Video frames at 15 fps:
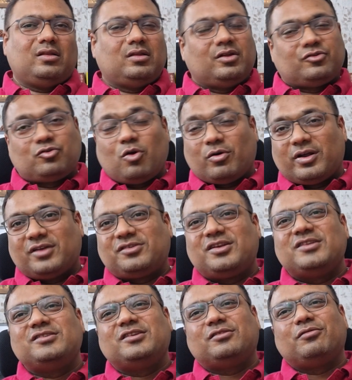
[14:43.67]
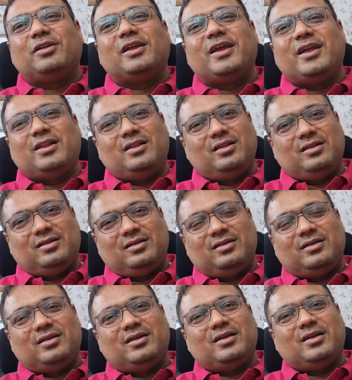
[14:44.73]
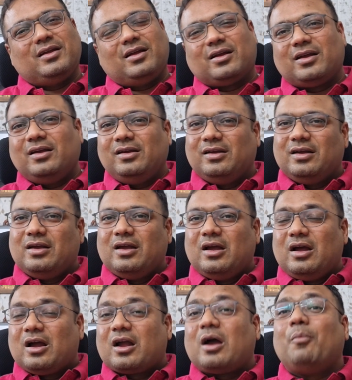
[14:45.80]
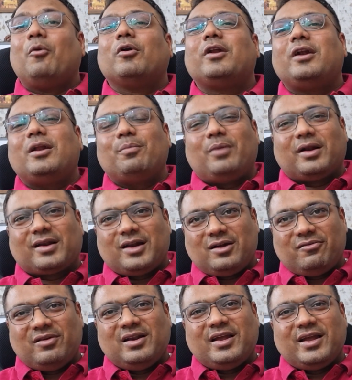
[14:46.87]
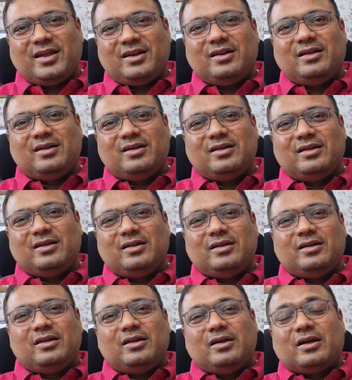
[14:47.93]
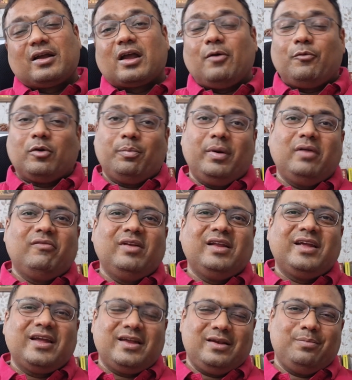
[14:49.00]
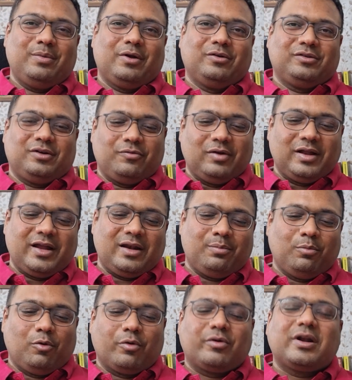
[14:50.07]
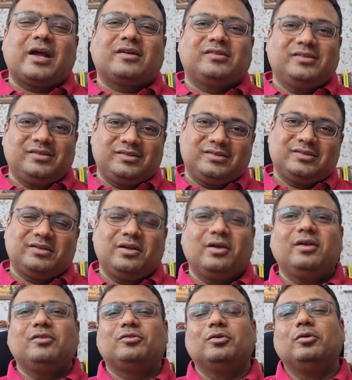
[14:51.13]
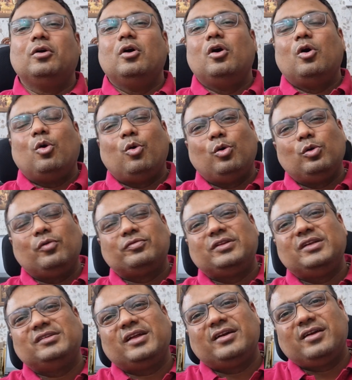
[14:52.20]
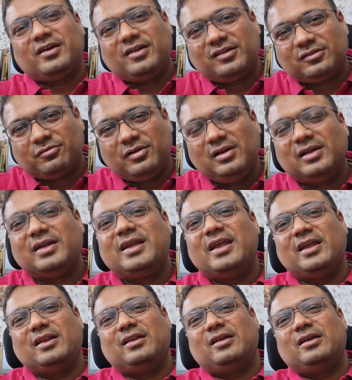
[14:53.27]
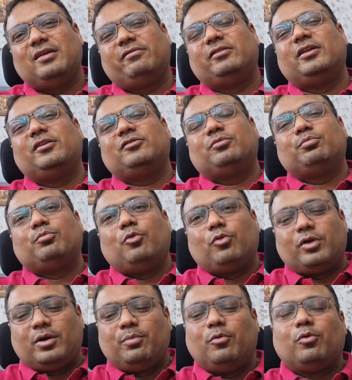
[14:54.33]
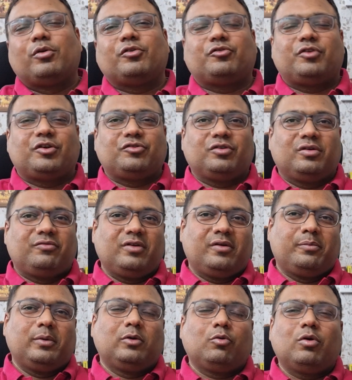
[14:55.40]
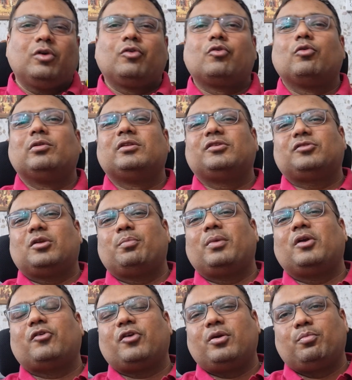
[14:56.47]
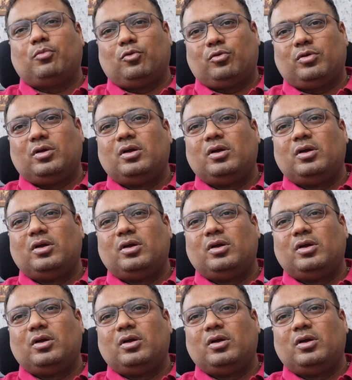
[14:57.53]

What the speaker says: The stock exchanges will gain. Okay, commodity market will gain. Government will gain because it will gain more taxes. Okay, so all of these entities will gain if there is more and more restriction, if you are able to control this Dabba trade more.